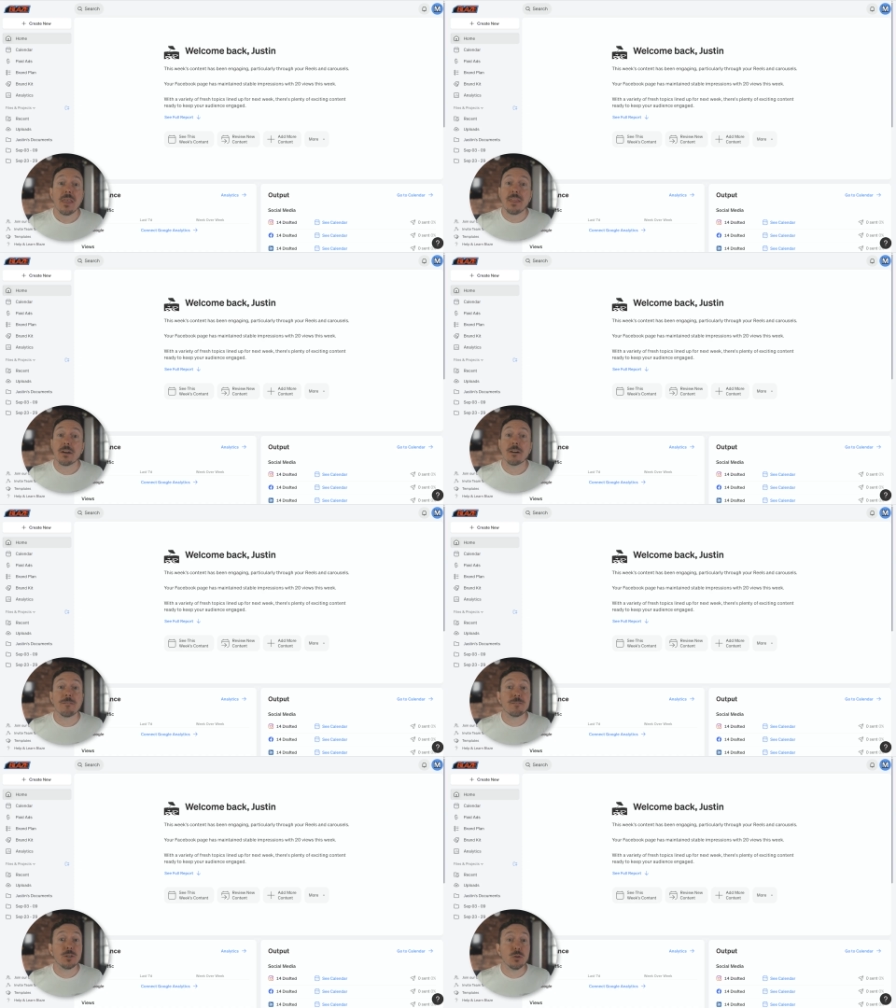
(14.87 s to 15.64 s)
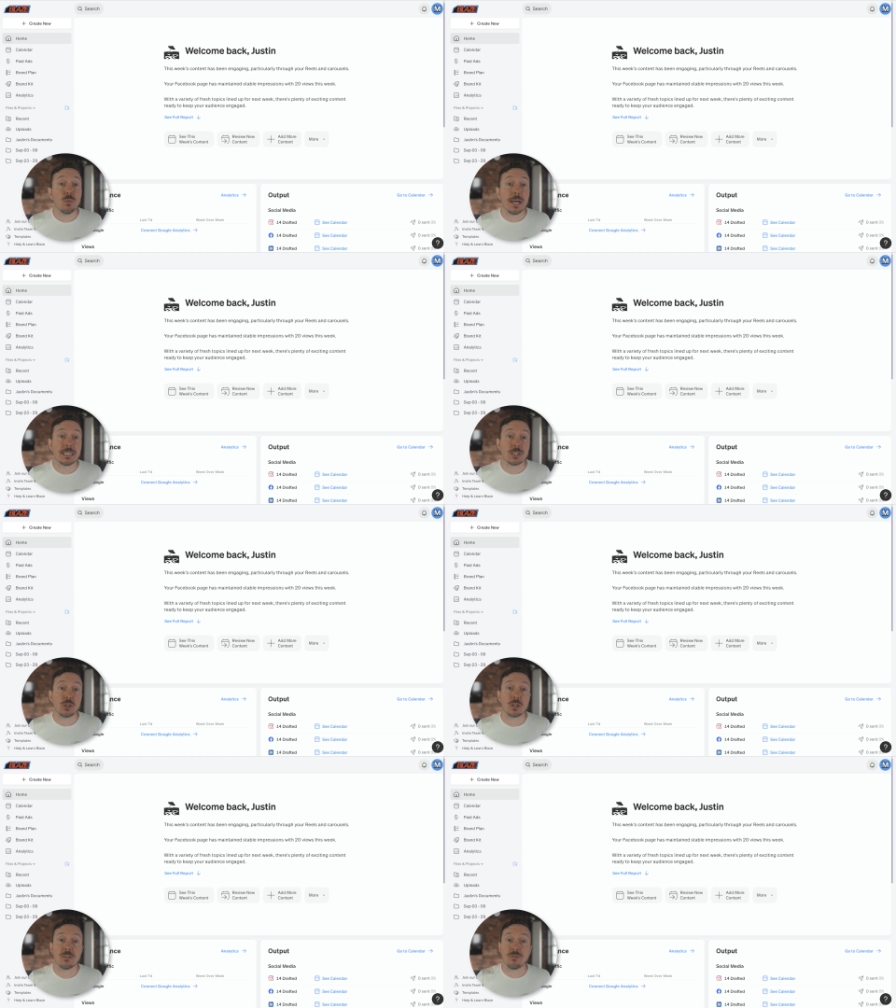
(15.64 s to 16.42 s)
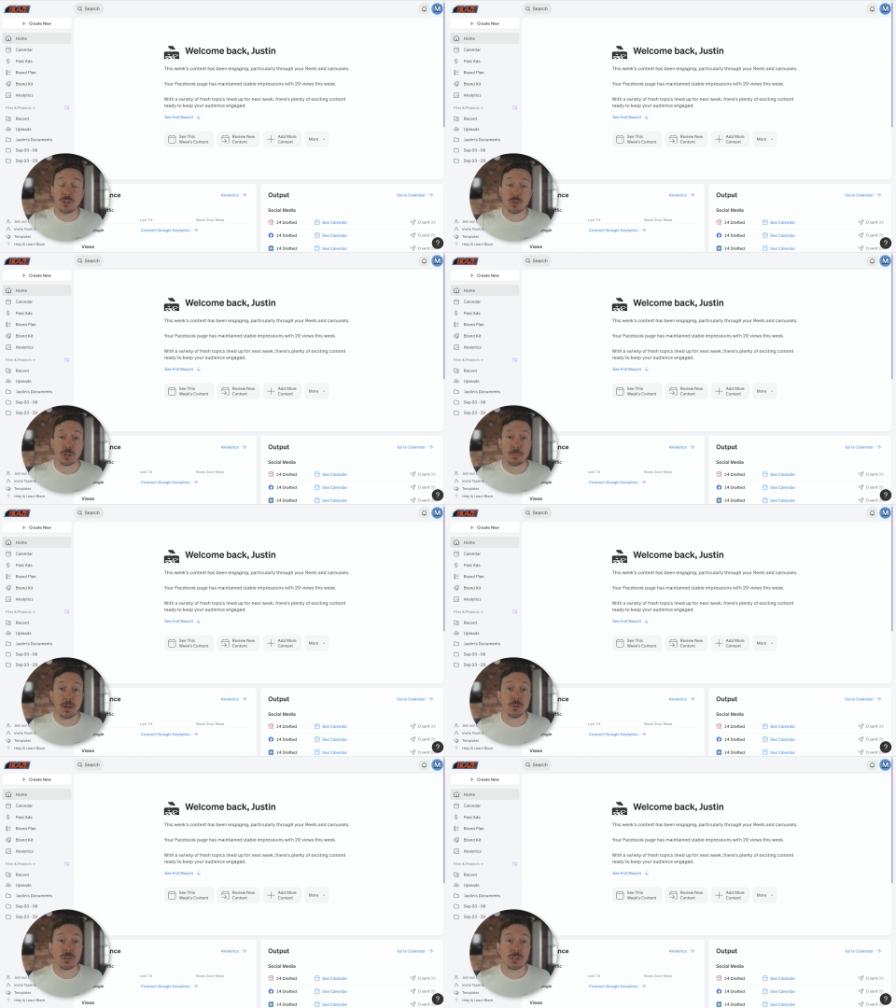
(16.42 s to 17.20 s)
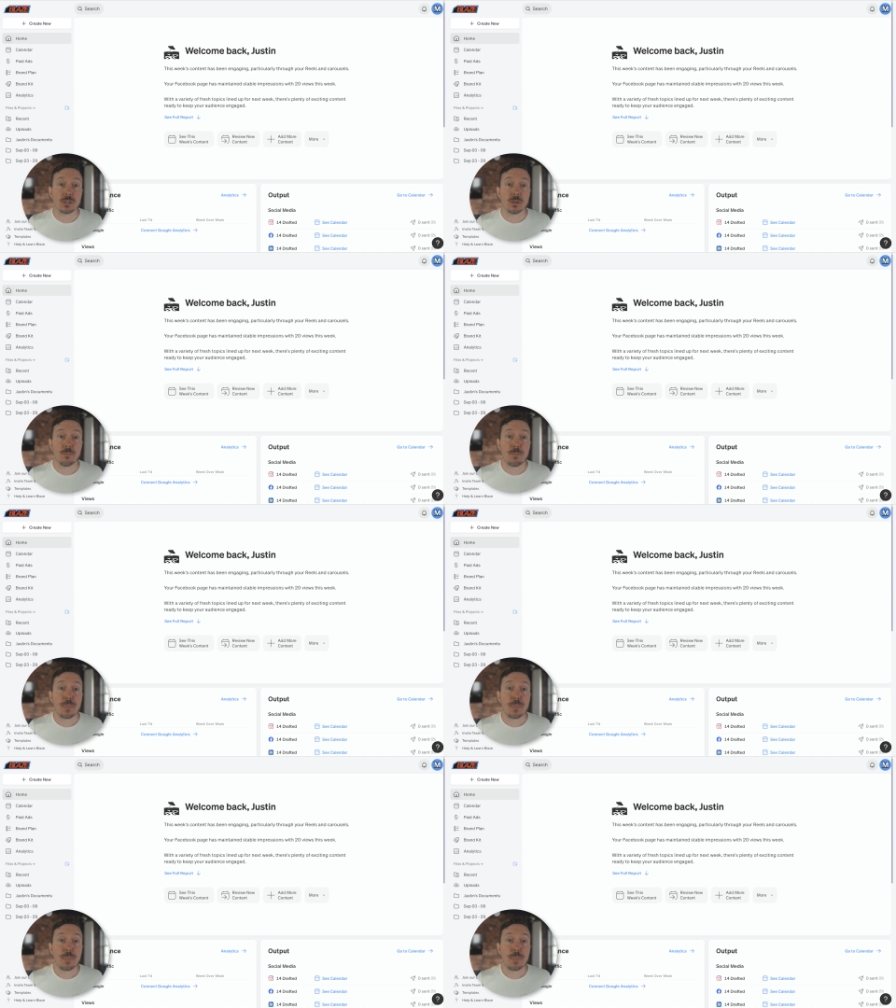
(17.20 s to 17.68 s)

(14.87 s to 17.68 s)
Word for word: There are a few ways that you can view your posts.